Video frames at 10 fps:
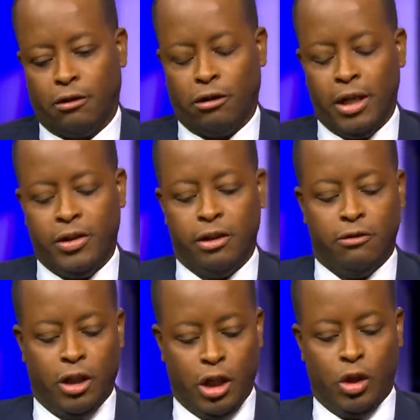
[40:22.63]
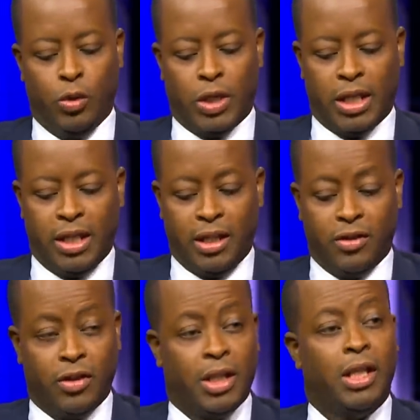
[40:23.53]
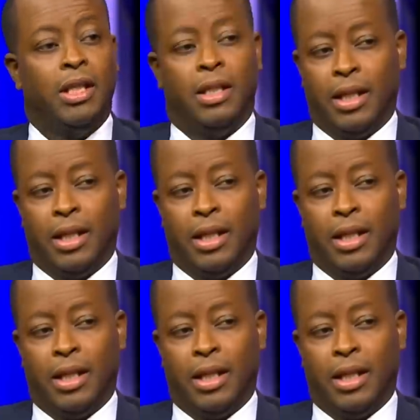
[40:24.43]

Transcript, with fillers: criteria they use, I think, is key.